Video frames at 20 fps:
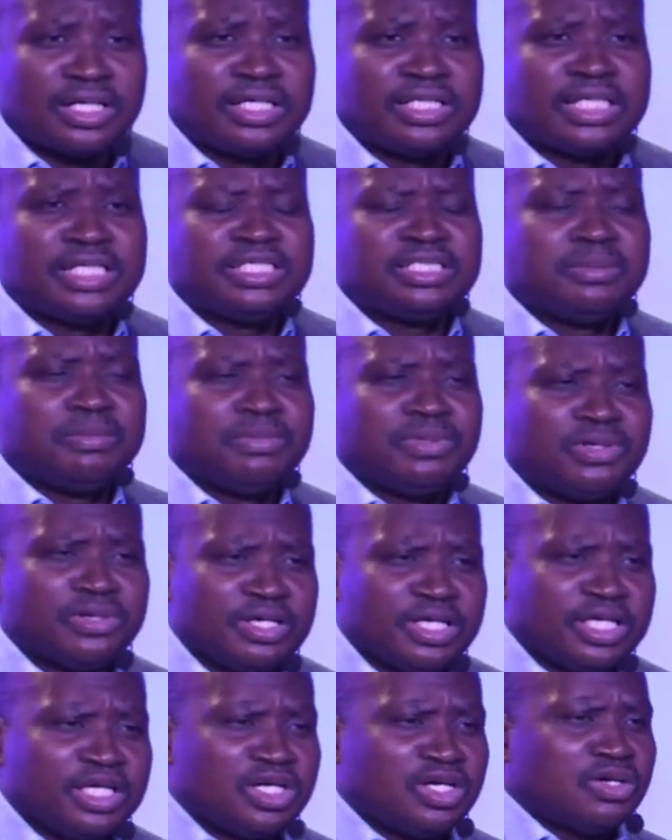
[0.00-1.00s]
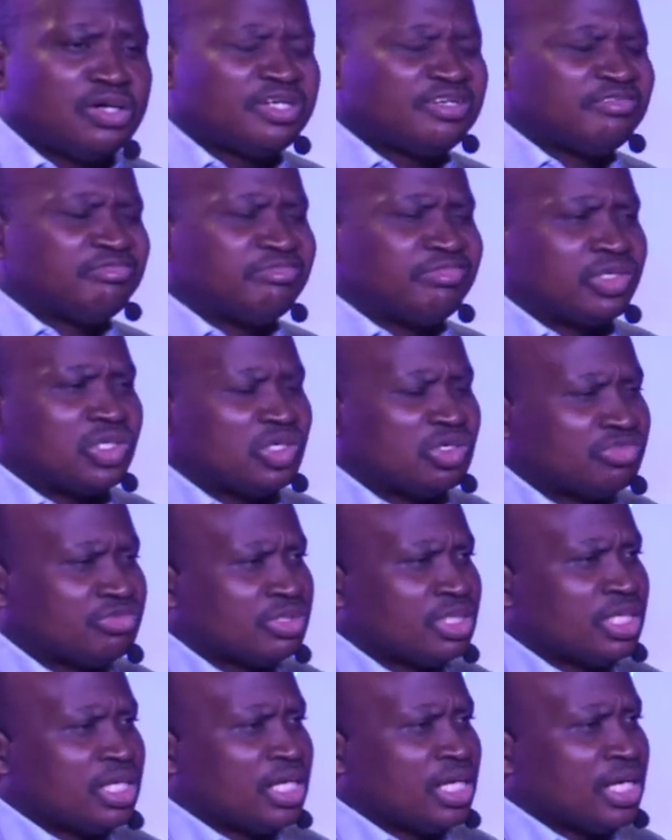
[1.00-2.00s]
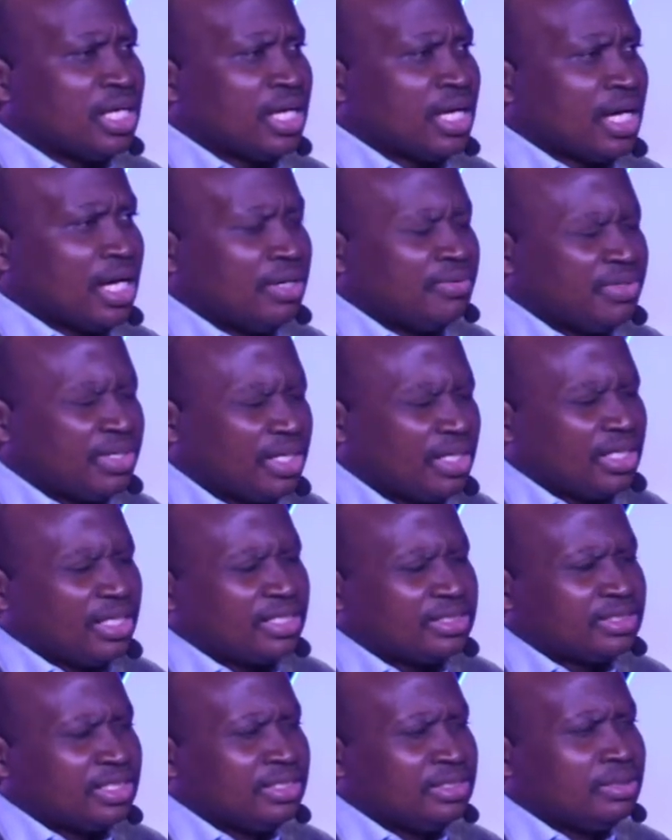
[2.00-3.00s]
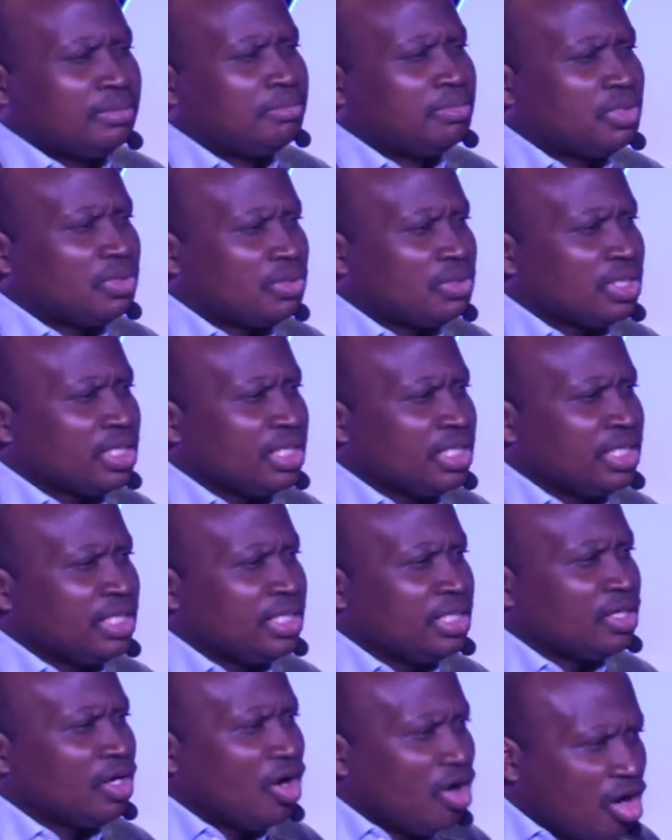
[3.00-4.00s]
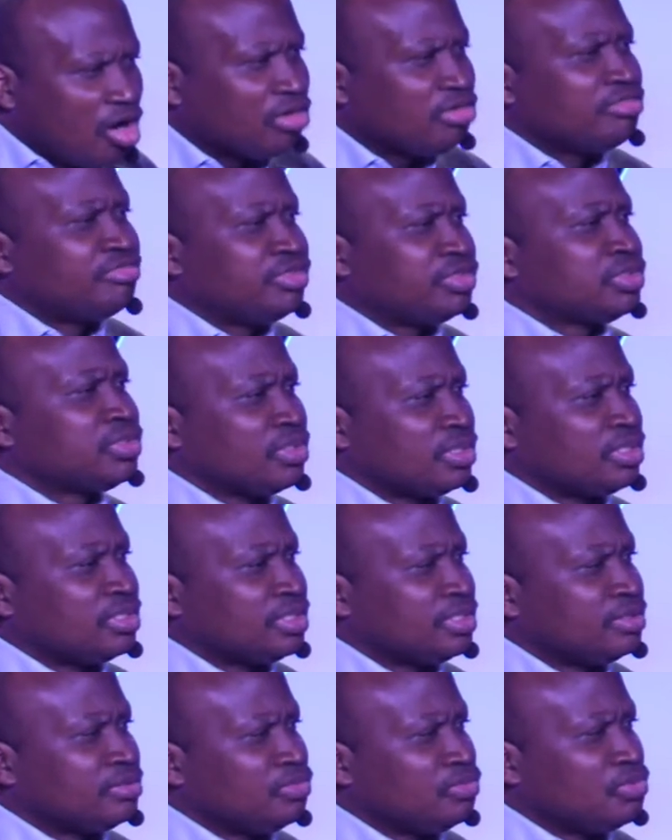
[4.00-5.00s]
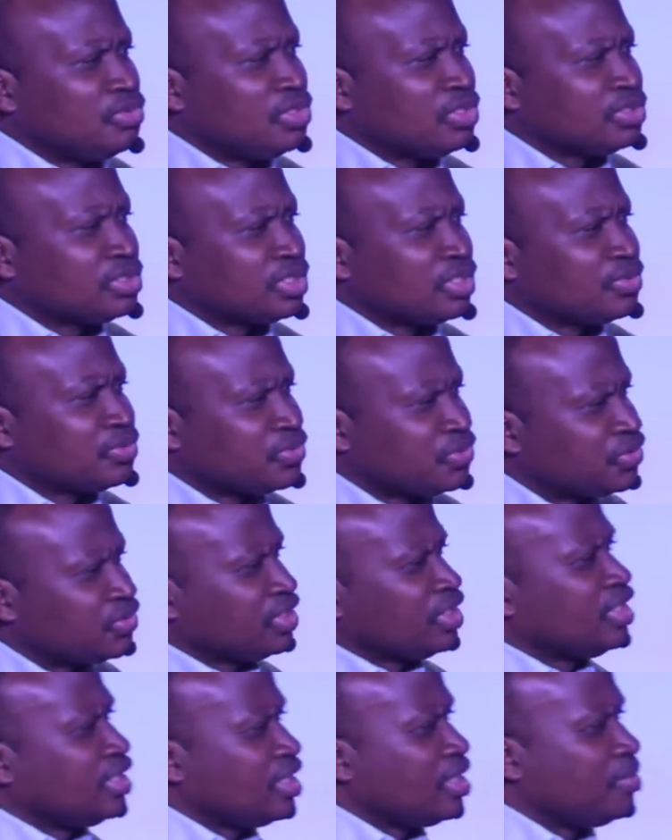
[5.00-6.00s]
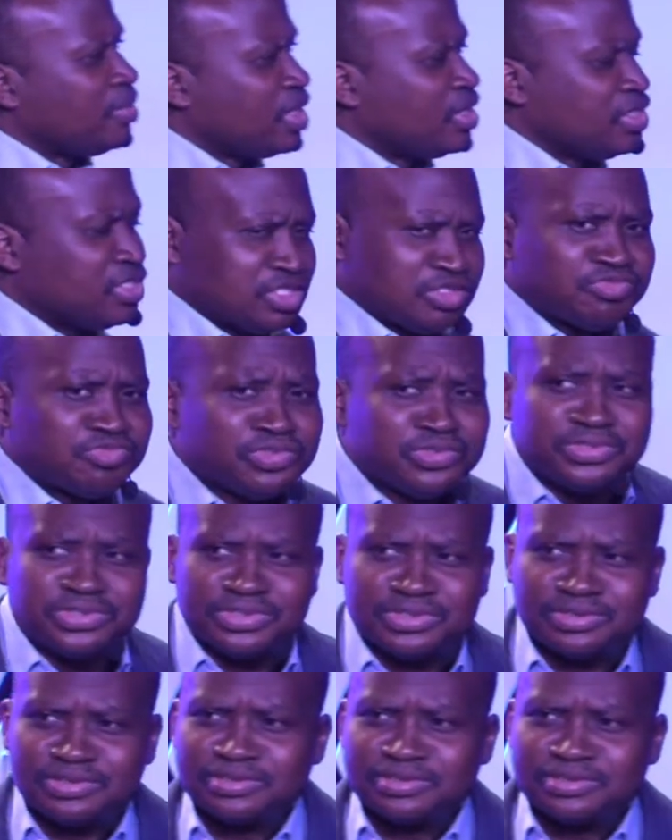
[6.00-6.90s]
And then the more he got involved, I realized that the more he, all of a sudden, was concerned about his food.